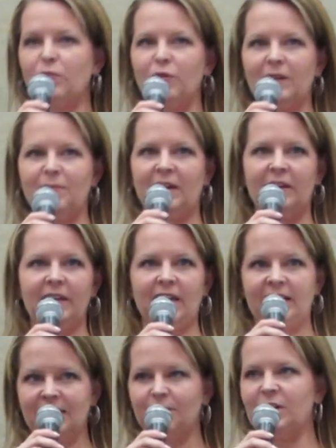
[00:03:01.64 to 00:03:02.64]
really big on
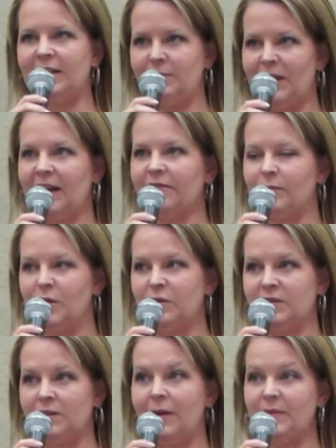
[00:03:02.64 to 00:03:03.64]
getting supplies back from
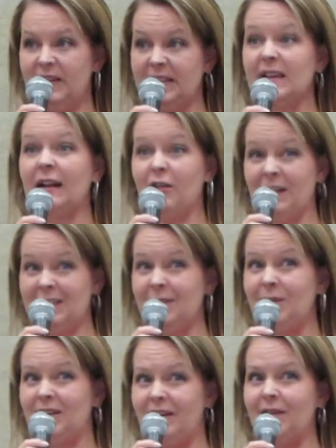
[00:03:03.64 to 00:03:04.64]
hosts, so it's not costing
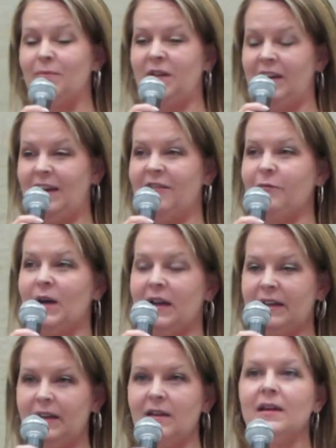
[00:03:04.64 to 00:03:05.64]
me a lot of money out of
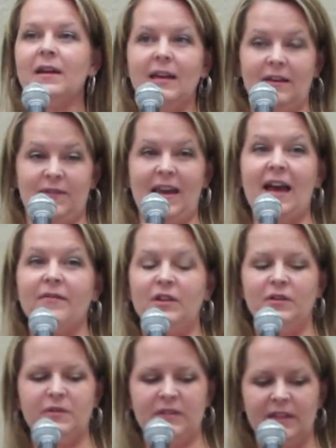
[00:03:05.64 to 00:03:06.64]
pocket if they haven't
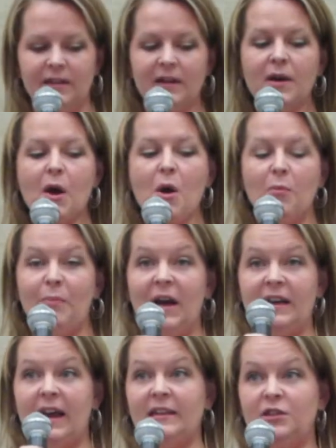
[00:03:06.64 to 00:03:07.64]
used it.
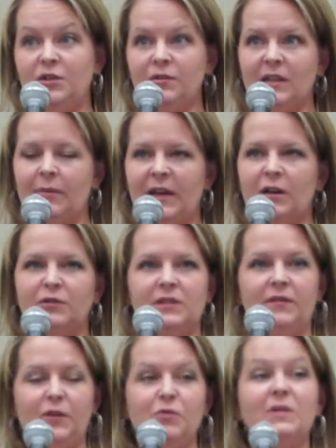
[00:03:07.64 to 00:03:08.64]
But I do tell my host,
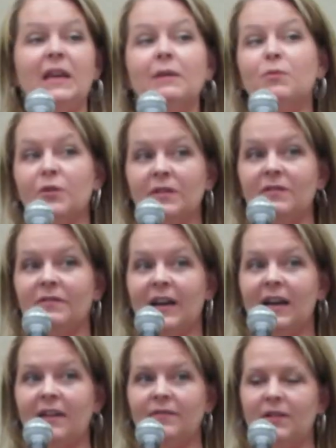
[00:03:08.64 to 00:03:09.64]
if you need more than
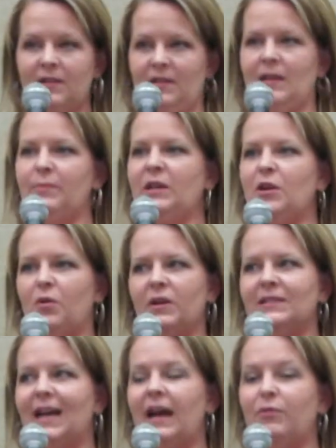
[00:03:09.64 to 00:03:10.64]
5, let me know,
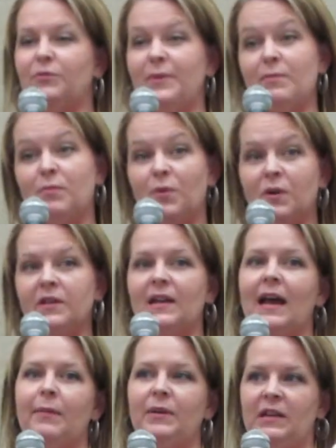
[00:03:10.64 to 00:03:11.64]
because I would be more than
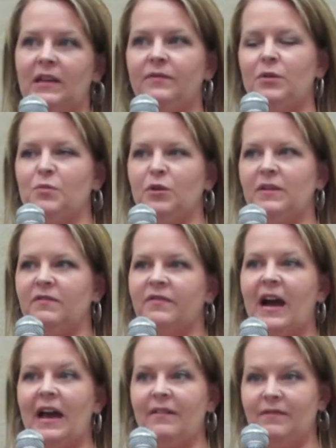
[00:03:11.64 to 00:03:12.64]
happy to give you more than
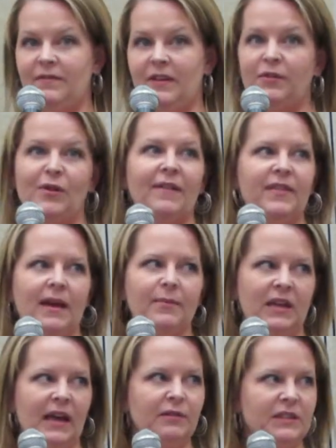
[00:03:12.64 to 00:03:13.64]
5 if you have that
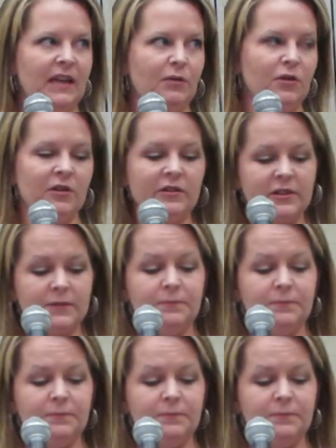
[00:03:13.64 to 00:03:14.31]
many outside orders.